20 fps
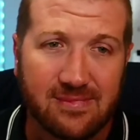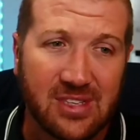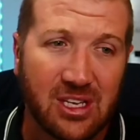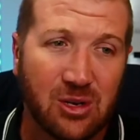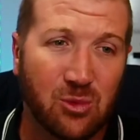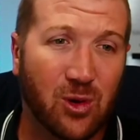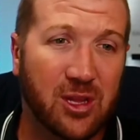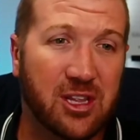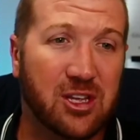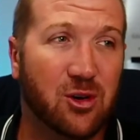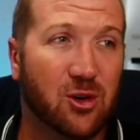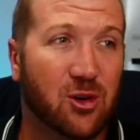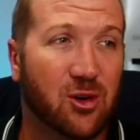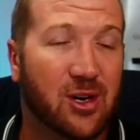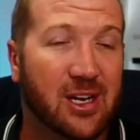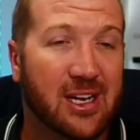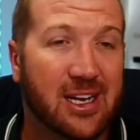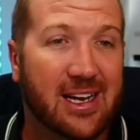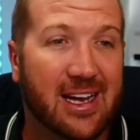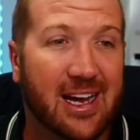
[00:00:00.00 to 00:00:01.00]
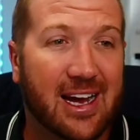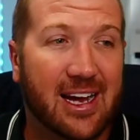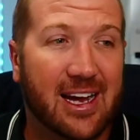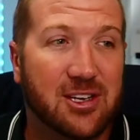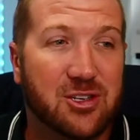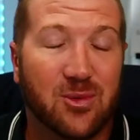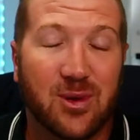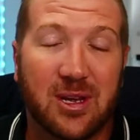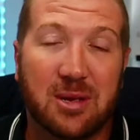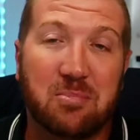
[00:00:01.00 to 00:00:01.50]
whether you're
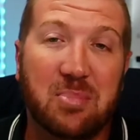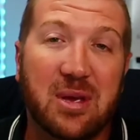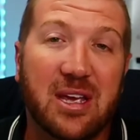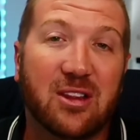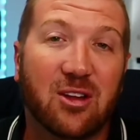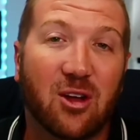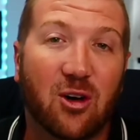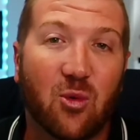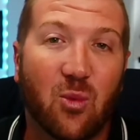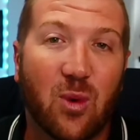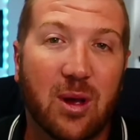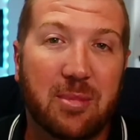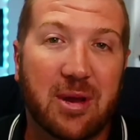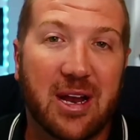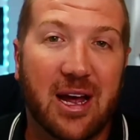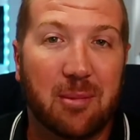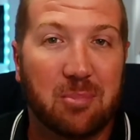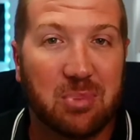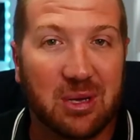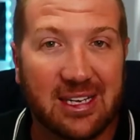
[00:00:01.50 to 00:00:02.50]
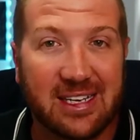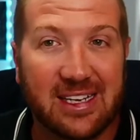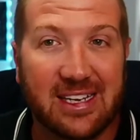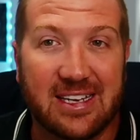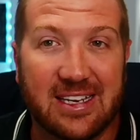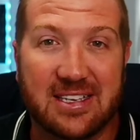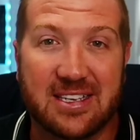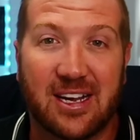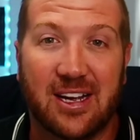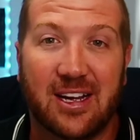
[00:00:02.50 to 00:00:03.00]
doing a big, long webinar,
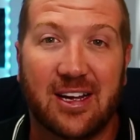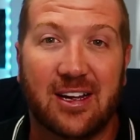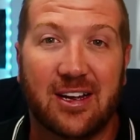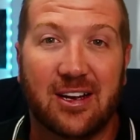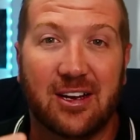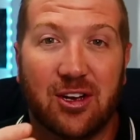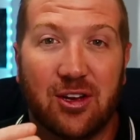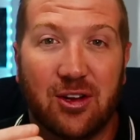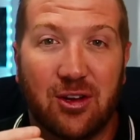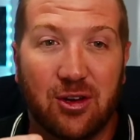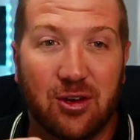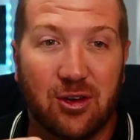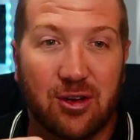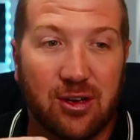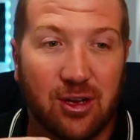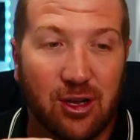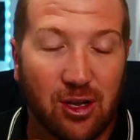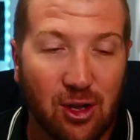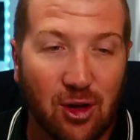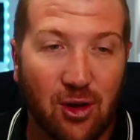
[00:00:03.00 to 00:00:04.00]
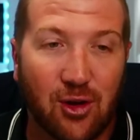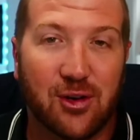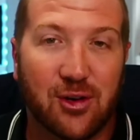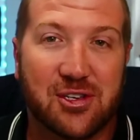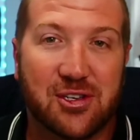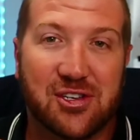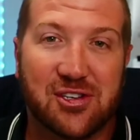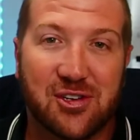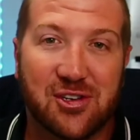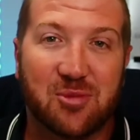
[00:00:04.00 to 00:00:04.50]
please learn
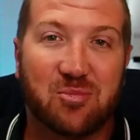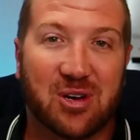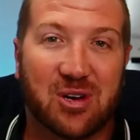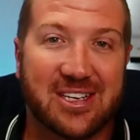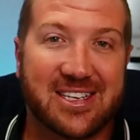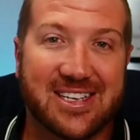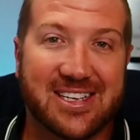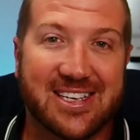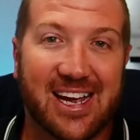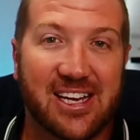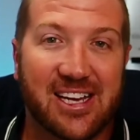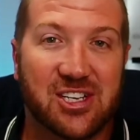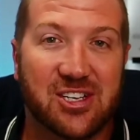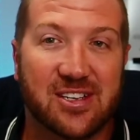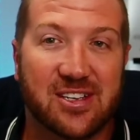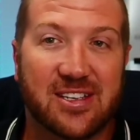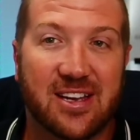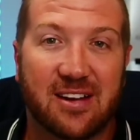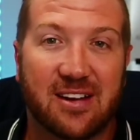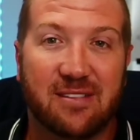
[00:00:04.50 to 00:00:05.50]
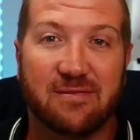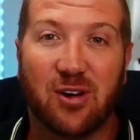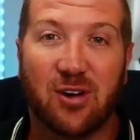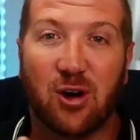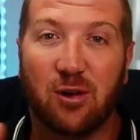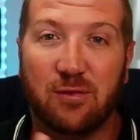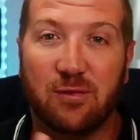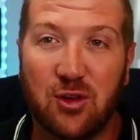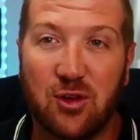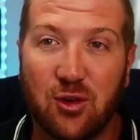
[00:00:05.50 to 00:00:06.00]
to do presentations that
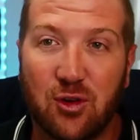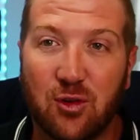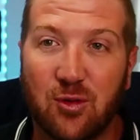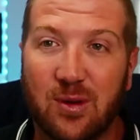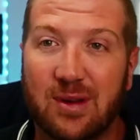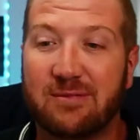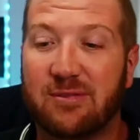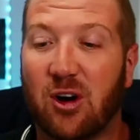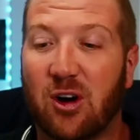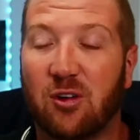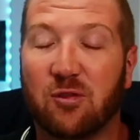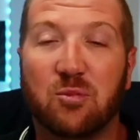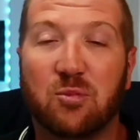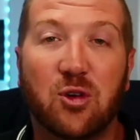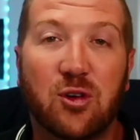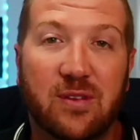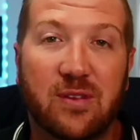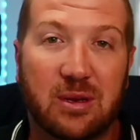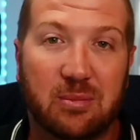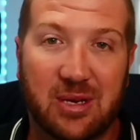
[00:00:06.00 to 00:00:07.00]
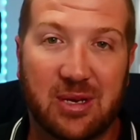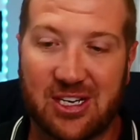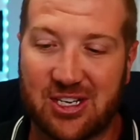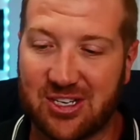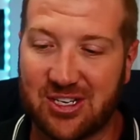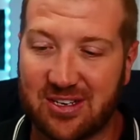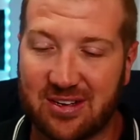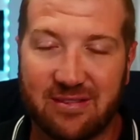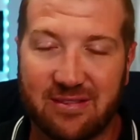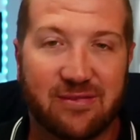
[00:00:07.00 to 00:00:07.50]
involve you, involve moving
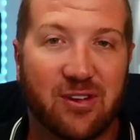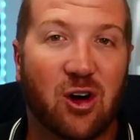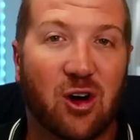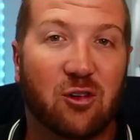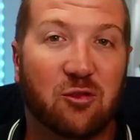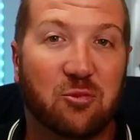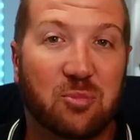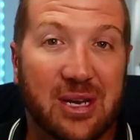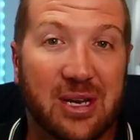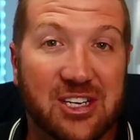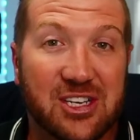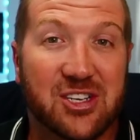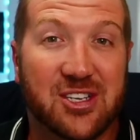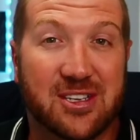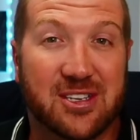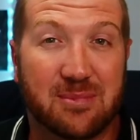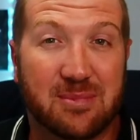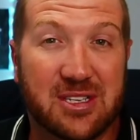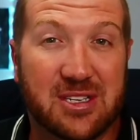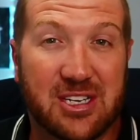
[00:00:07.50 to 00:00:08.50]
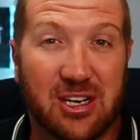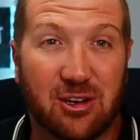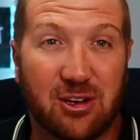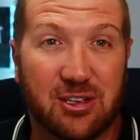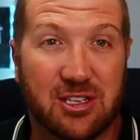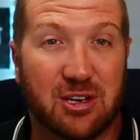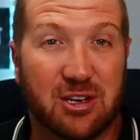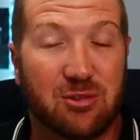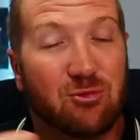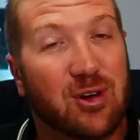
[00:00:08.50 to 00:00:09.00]
pictures, involve pictures themselves
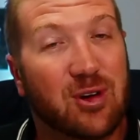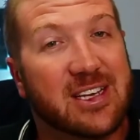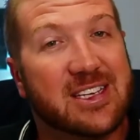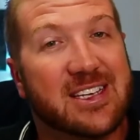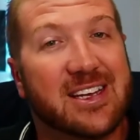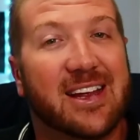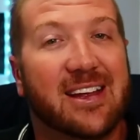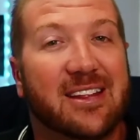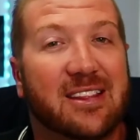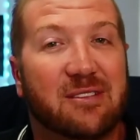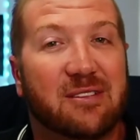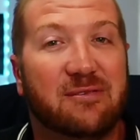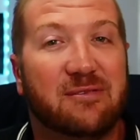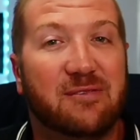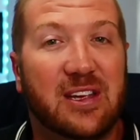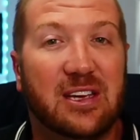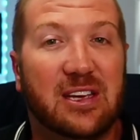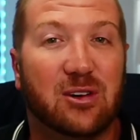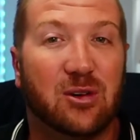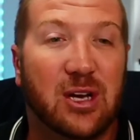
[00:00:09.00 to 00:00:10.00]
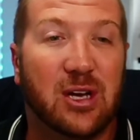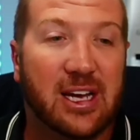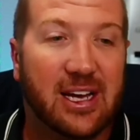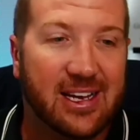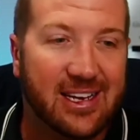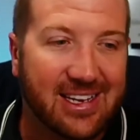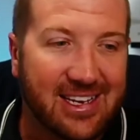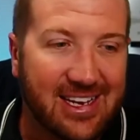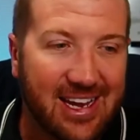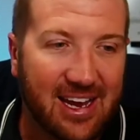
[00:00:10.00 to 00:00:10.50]
that resonate the feel.
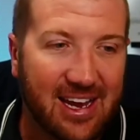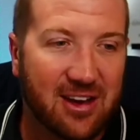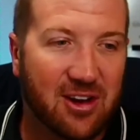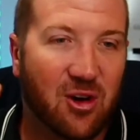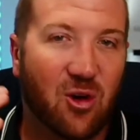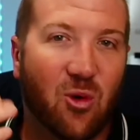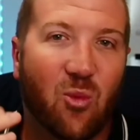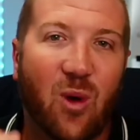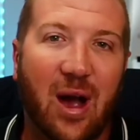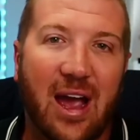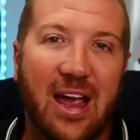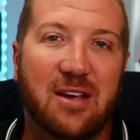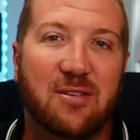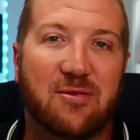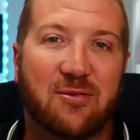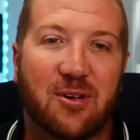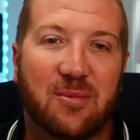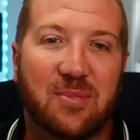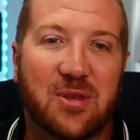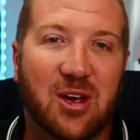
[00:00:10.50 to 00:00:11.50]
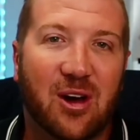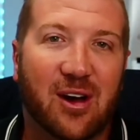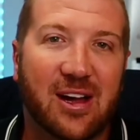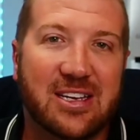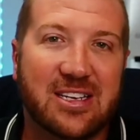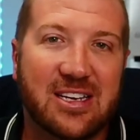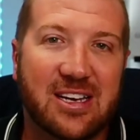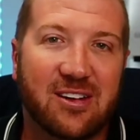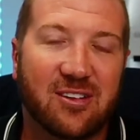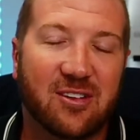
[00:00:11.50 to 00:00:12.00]
Get away from the
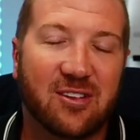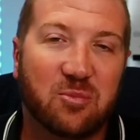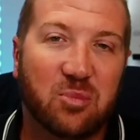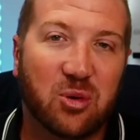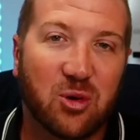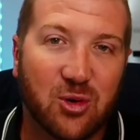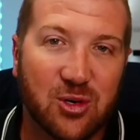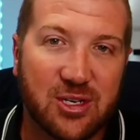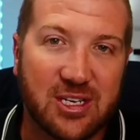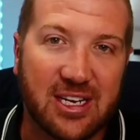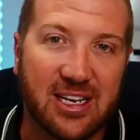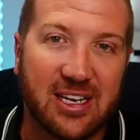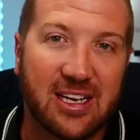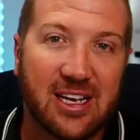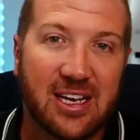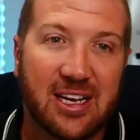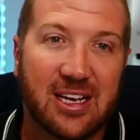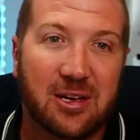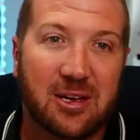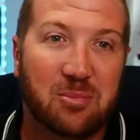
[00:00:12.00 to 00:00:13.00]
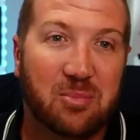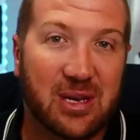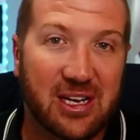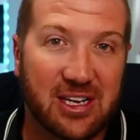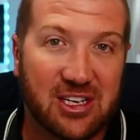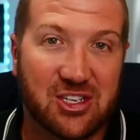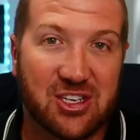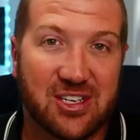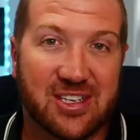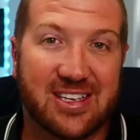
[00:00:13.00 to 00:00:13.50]
idea of putting
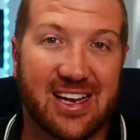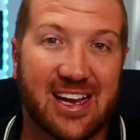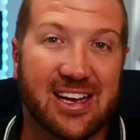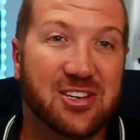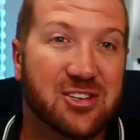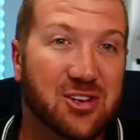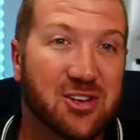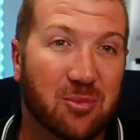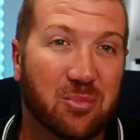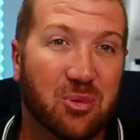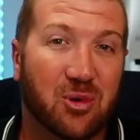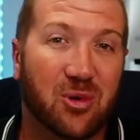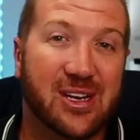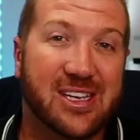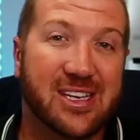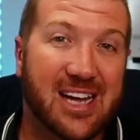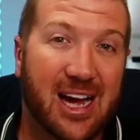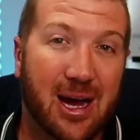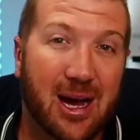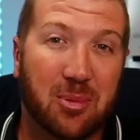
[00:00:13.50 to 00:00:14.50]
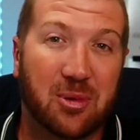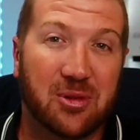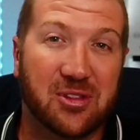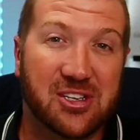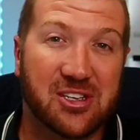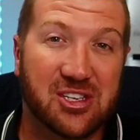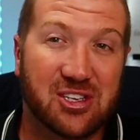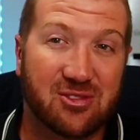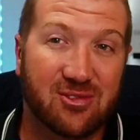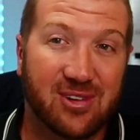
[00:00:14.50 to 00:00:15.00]
pictures and dot points up on the
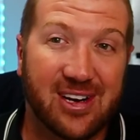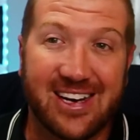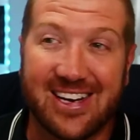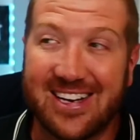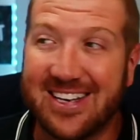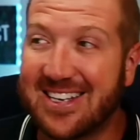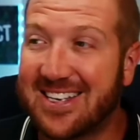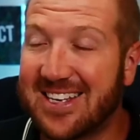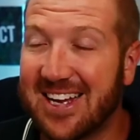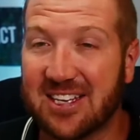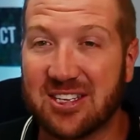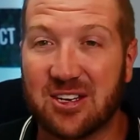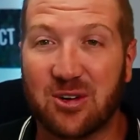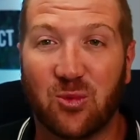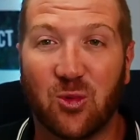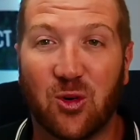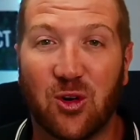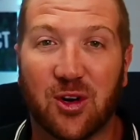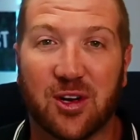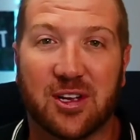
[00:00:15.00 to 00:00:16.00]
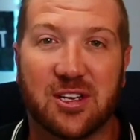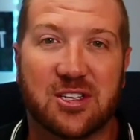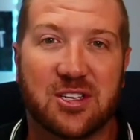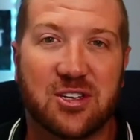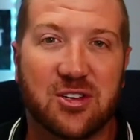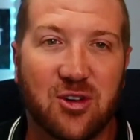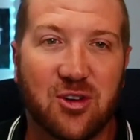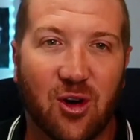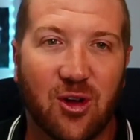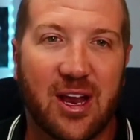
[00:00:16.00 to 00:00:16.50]
screen. It doesn't work. It's
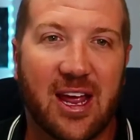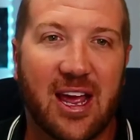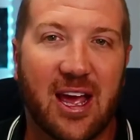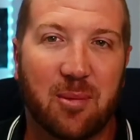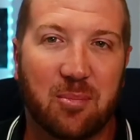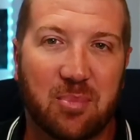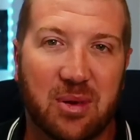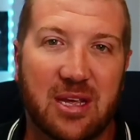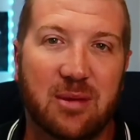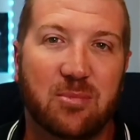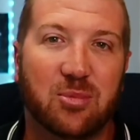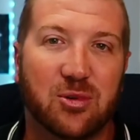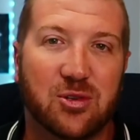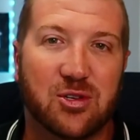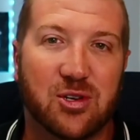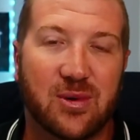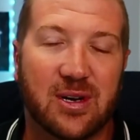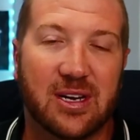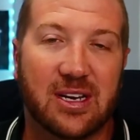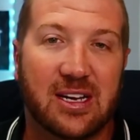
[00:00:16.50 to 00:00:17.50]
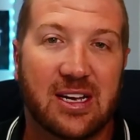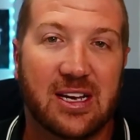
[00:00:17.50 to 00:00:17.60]
not how people do it.